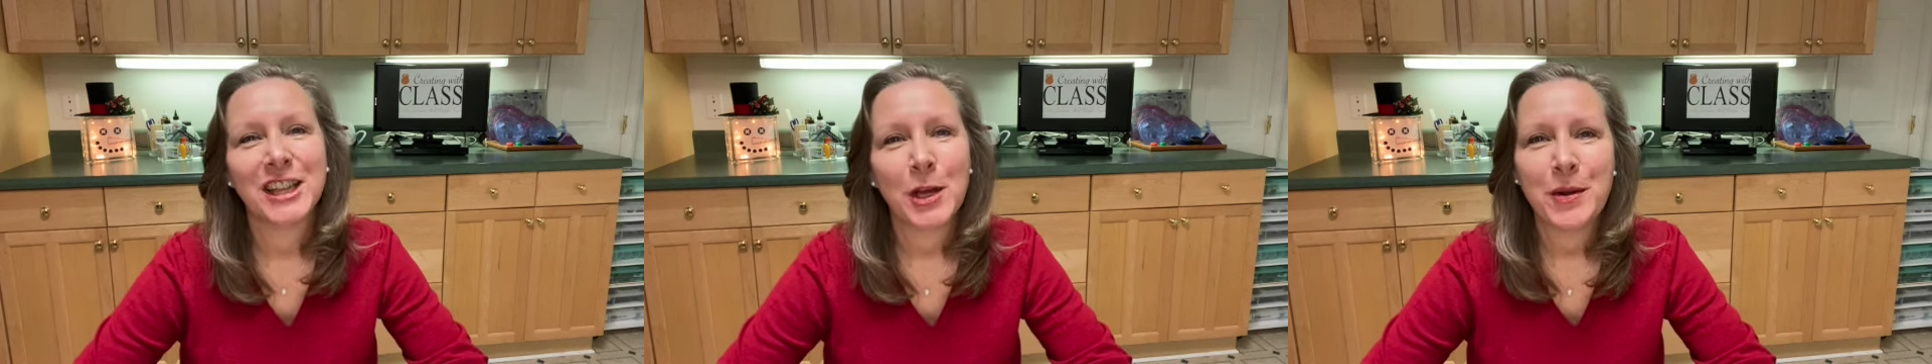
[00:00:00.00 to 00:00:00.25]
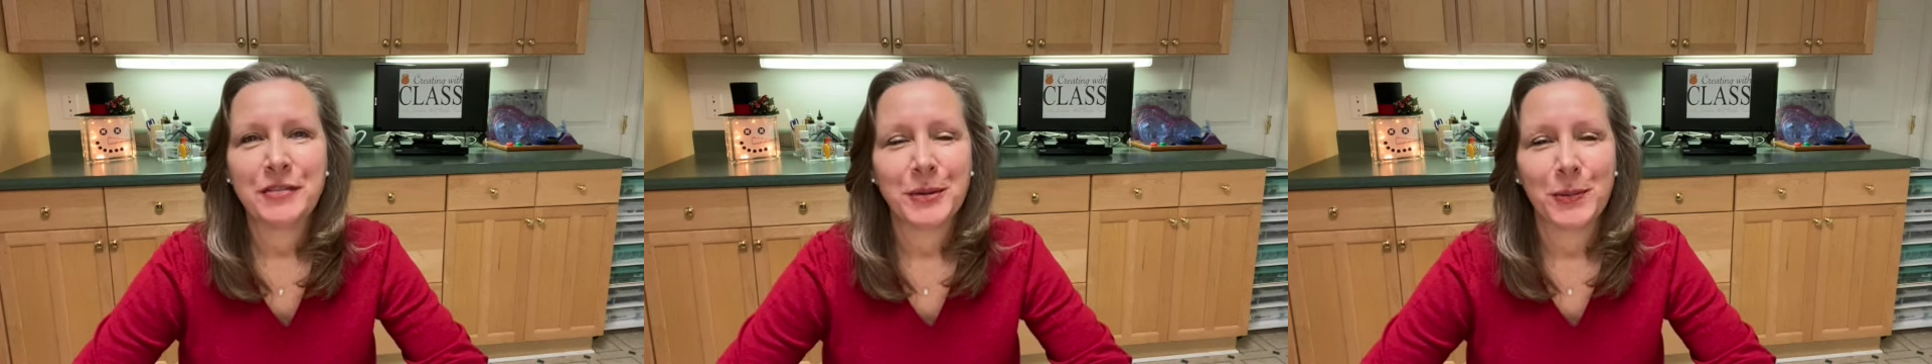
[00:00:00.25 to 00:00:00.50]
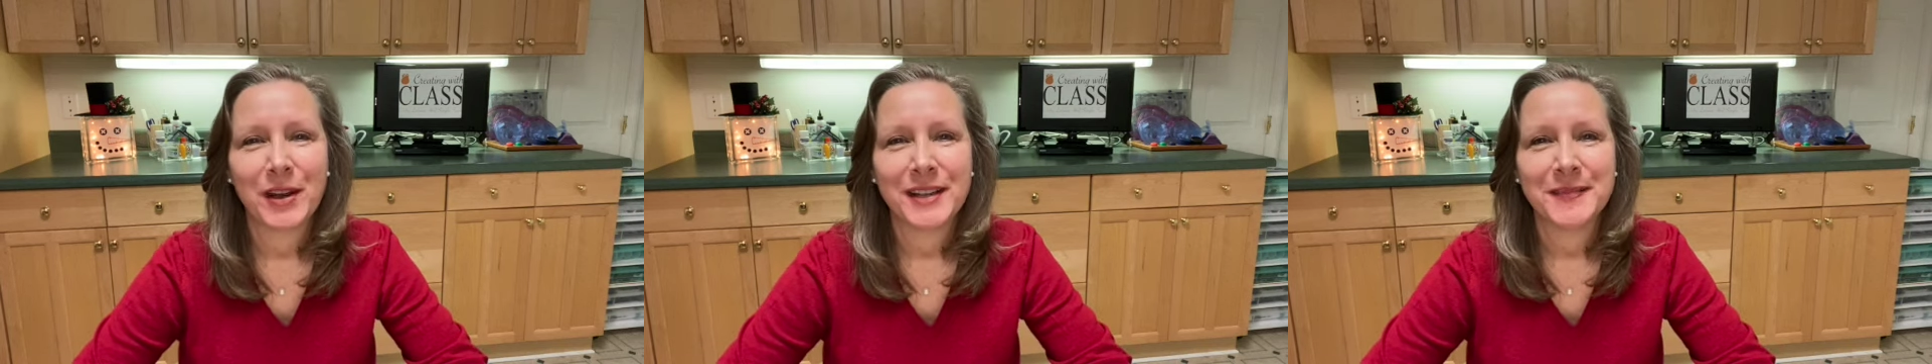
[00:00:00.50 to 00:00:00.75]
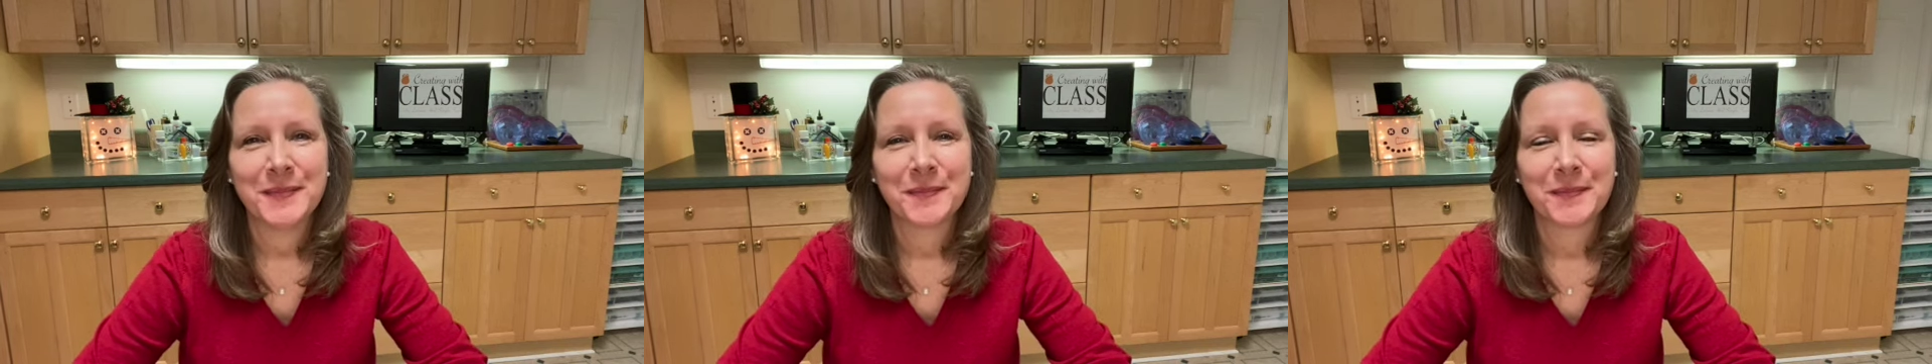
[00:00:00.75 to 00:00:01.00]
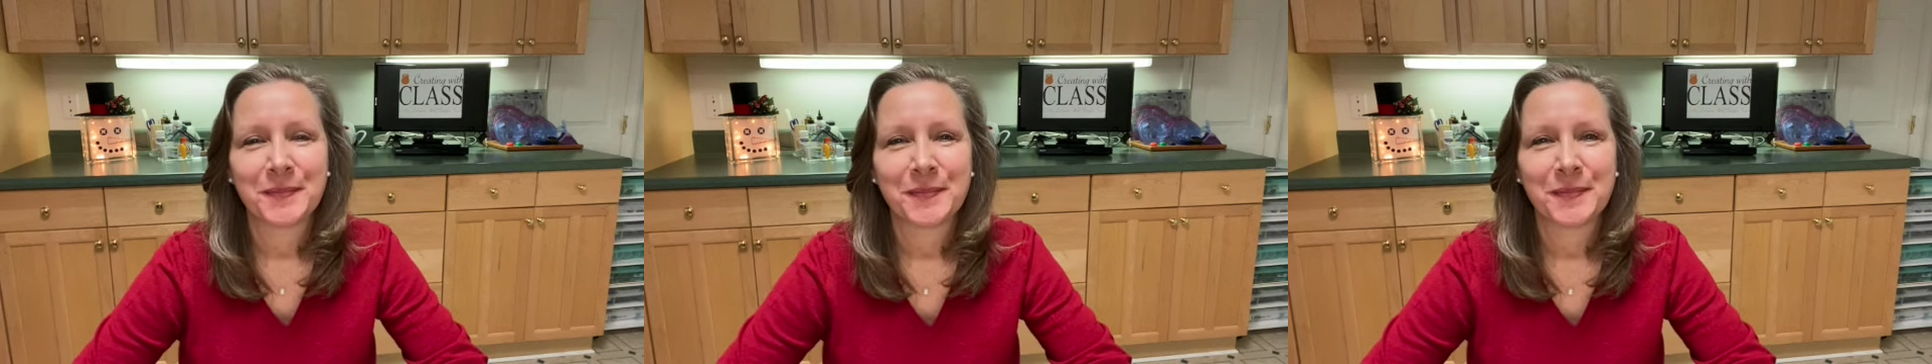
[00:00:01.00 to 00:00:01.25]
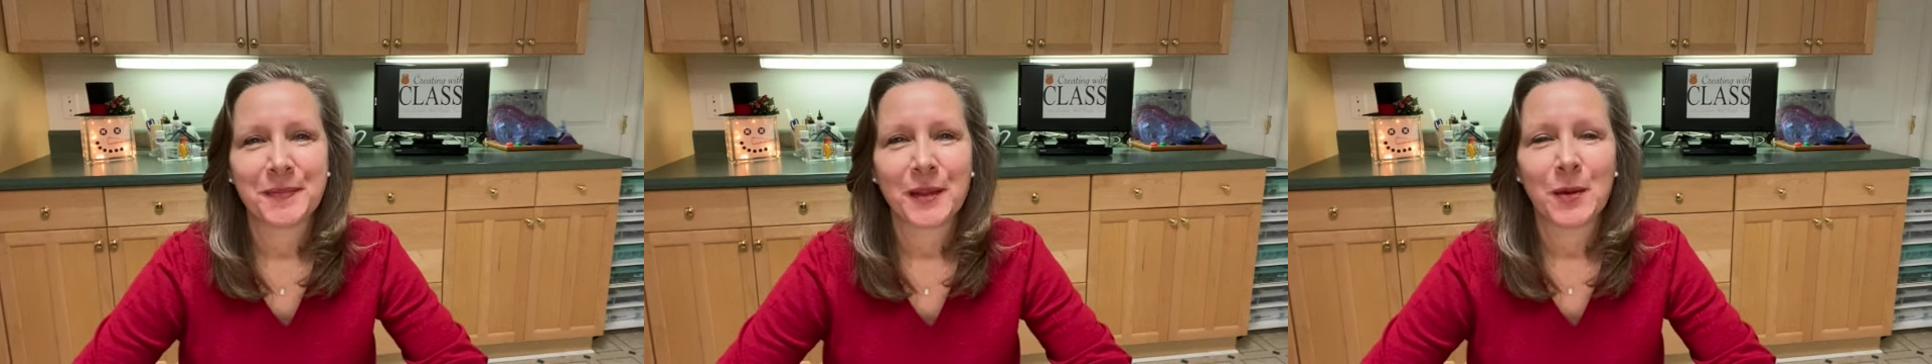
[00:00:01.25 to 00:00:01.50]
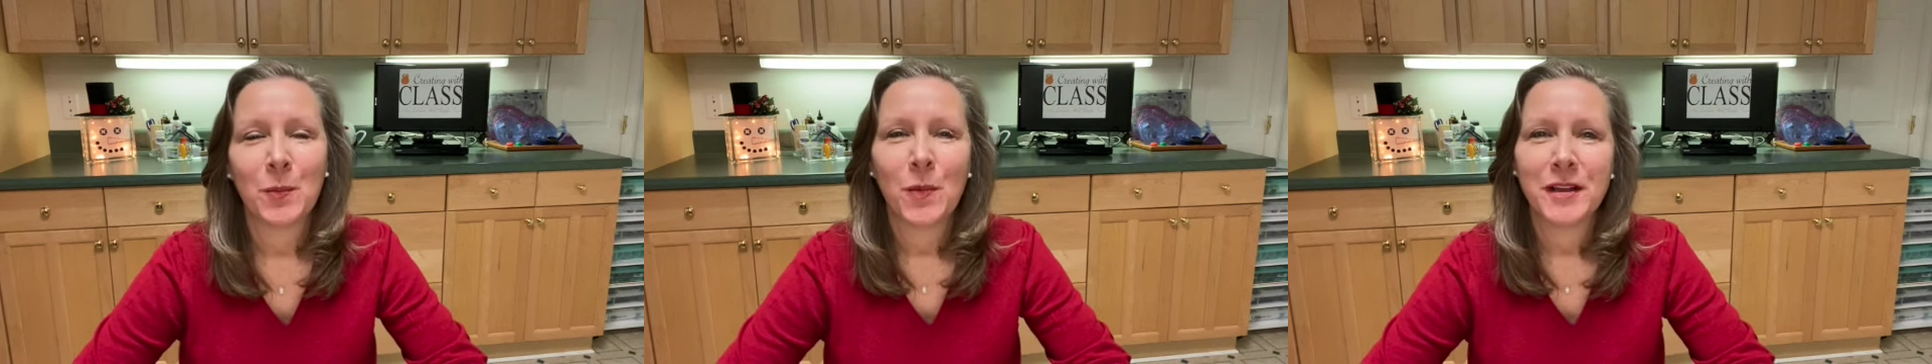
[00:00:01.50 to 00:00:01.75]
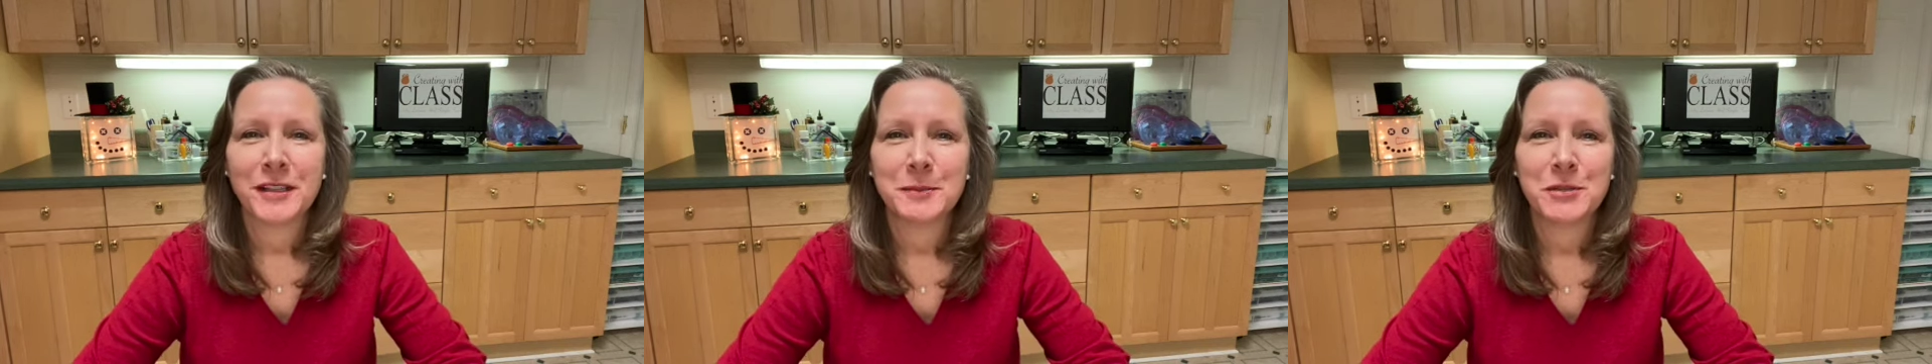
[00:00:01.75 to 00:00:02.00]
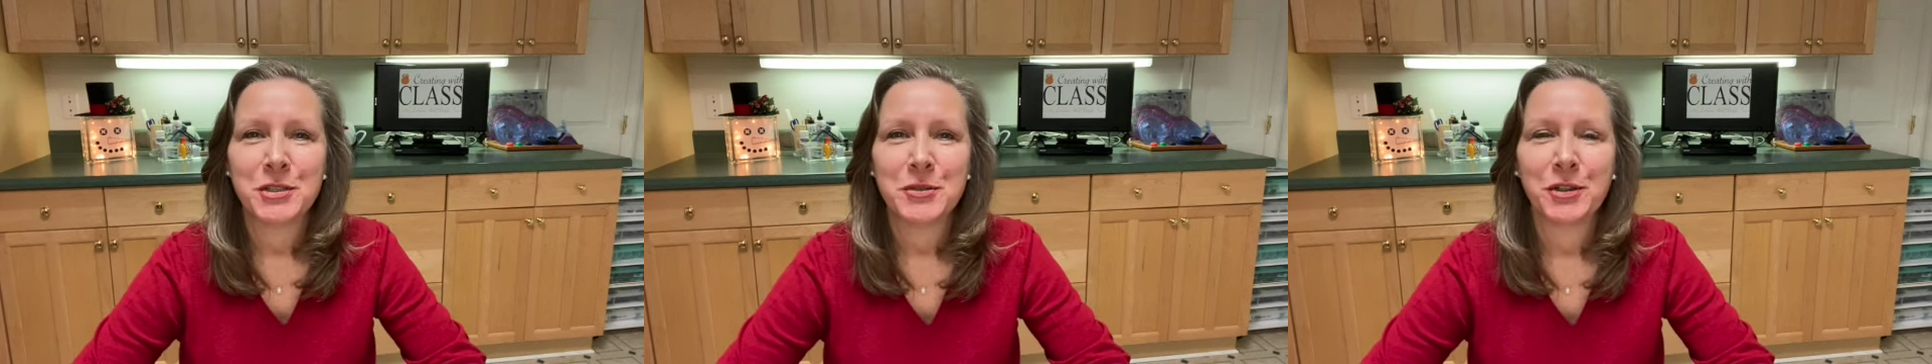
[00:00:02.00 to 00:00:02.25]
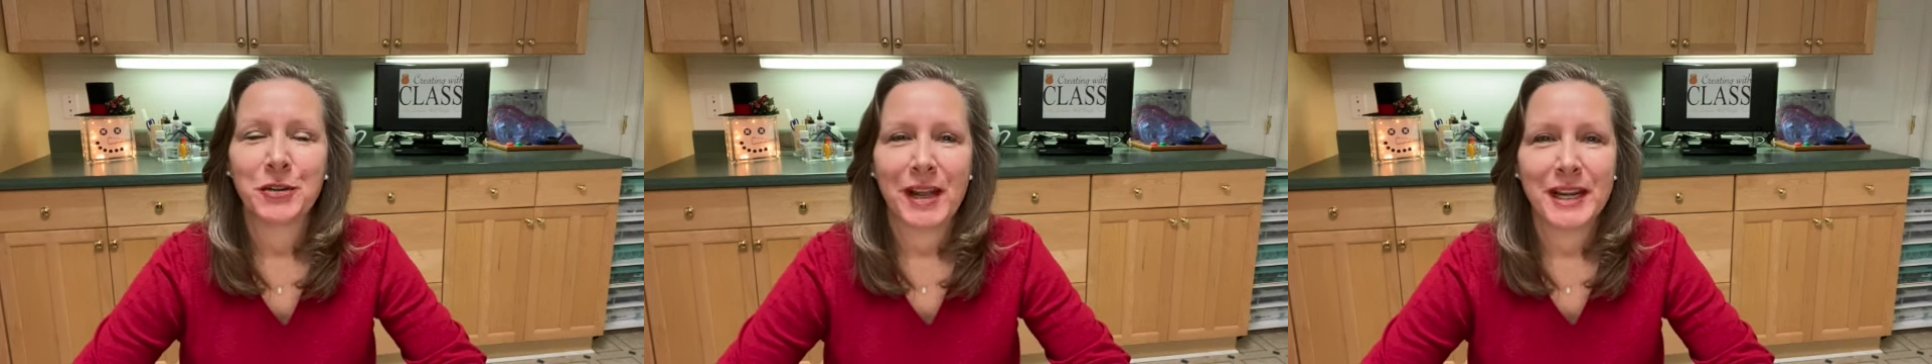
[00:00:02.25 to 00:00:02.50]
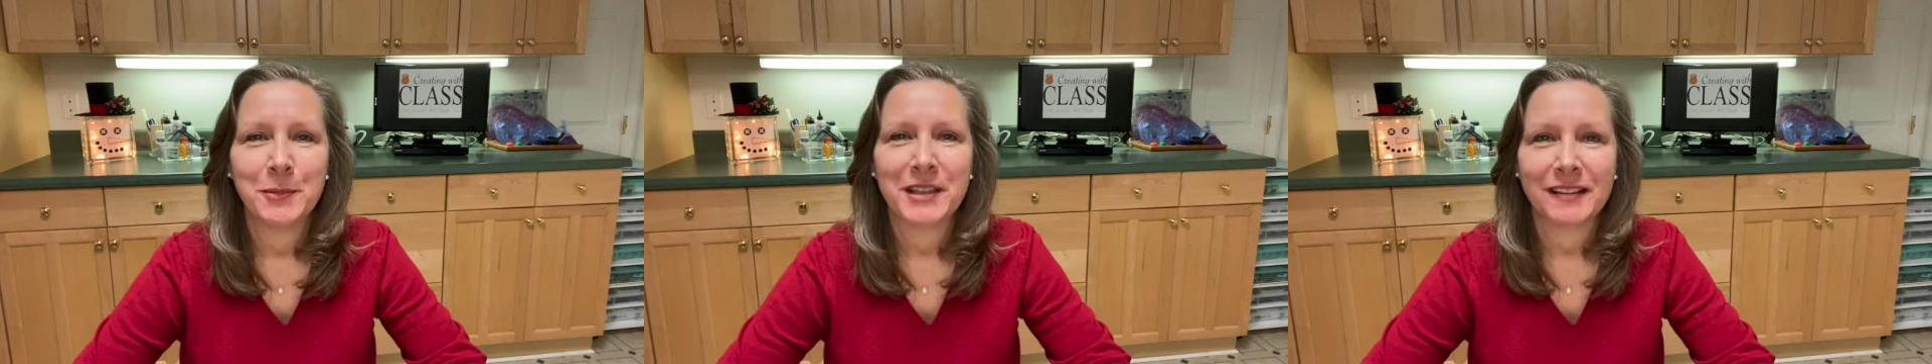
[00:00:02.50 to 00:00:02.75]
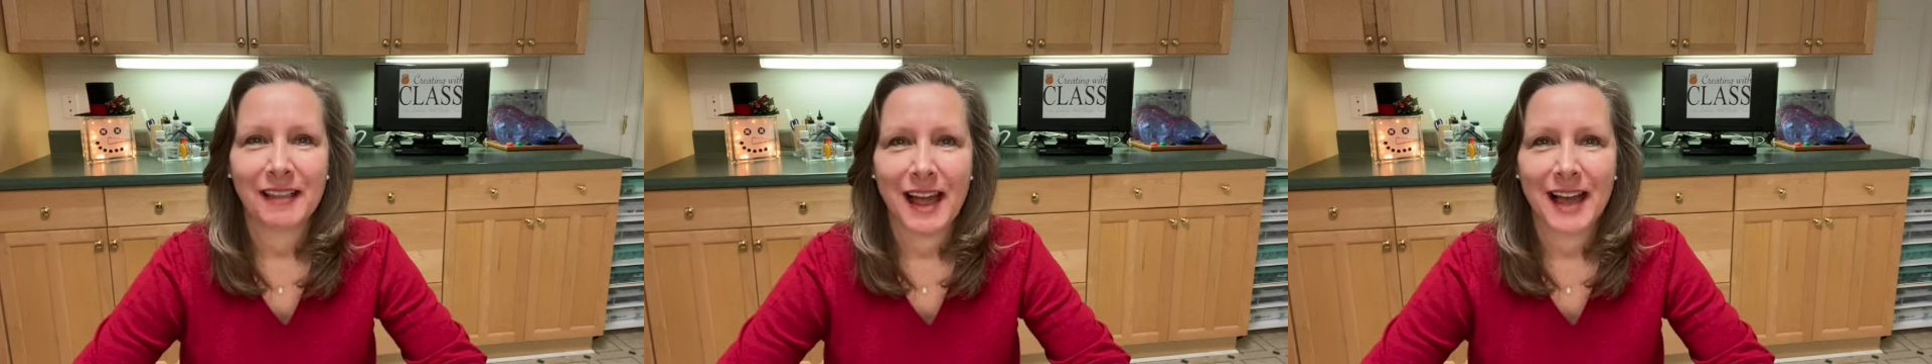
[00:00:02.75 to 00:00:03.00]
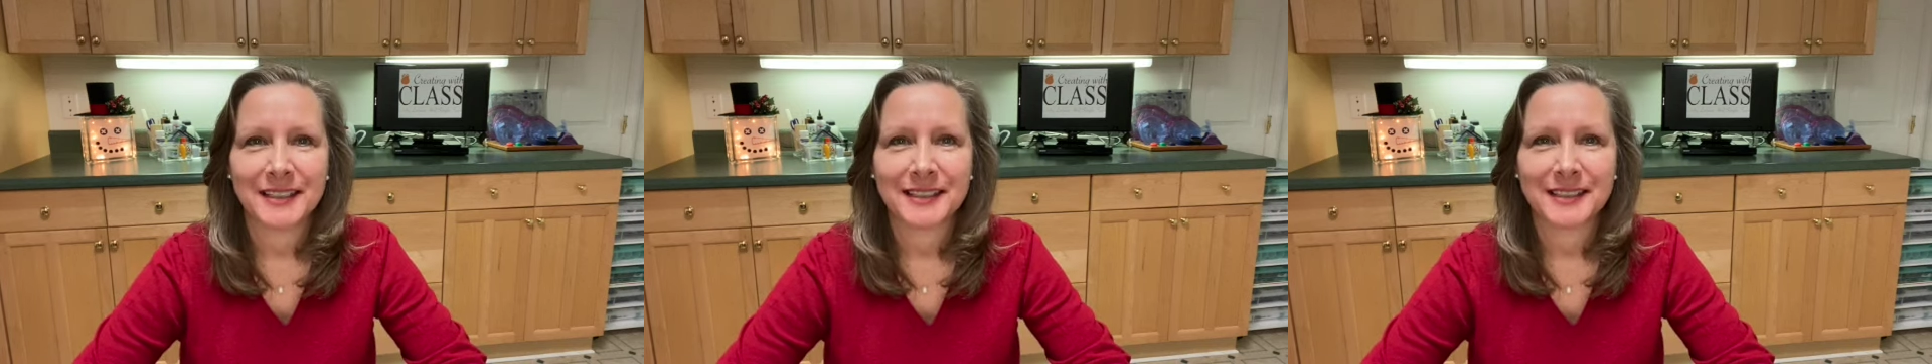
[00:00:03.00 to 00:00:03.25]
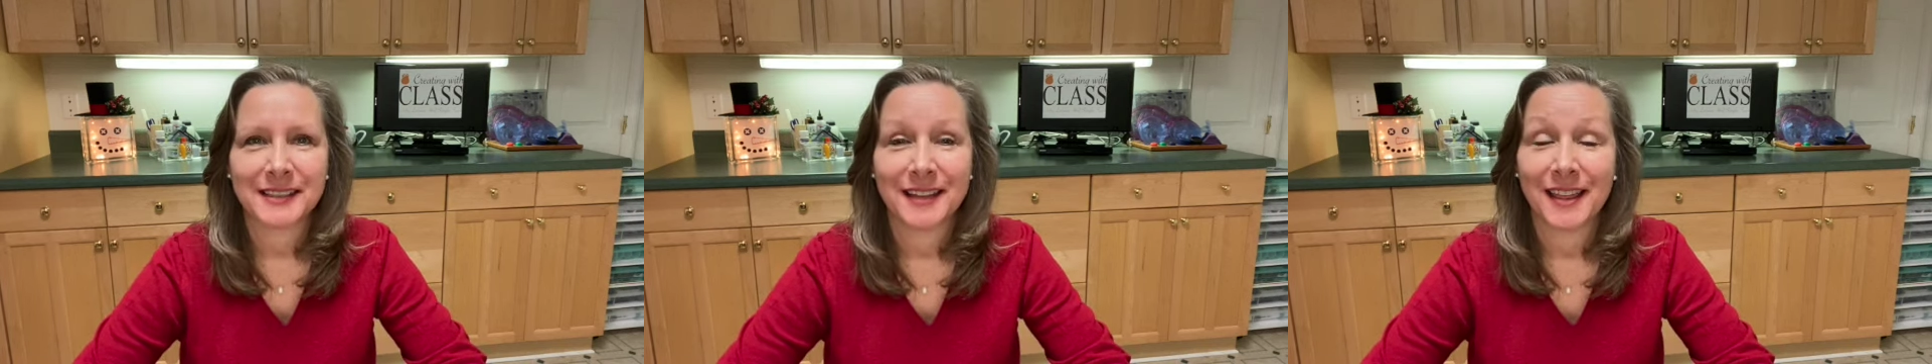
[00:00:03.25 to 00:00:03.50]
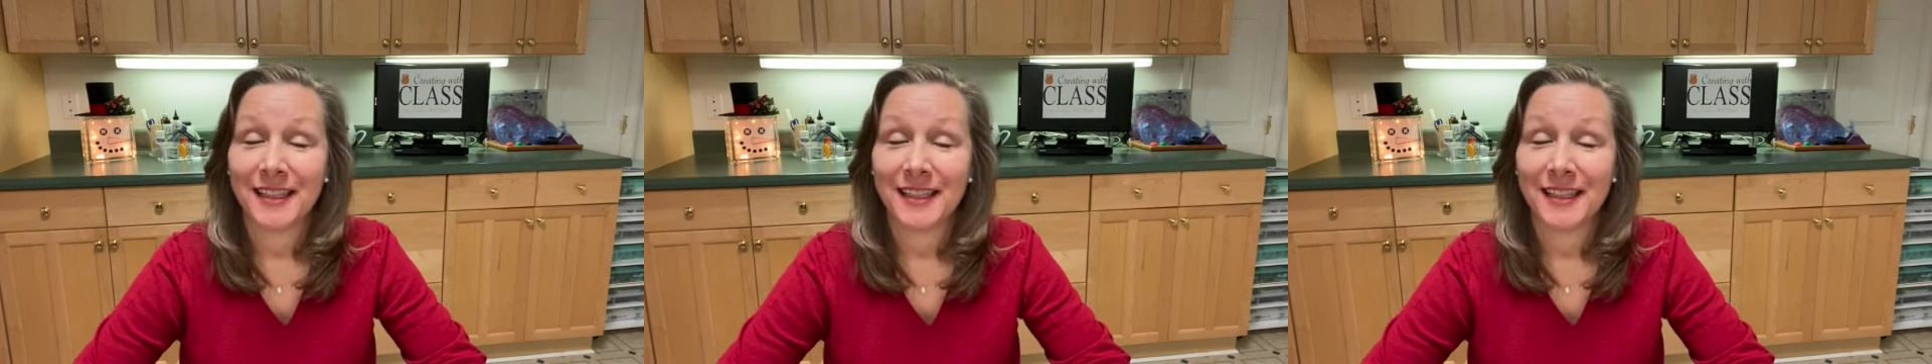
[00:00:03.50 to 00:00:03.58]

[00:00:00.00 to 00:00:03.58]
Hello everyone. Welcome to Creating with Class.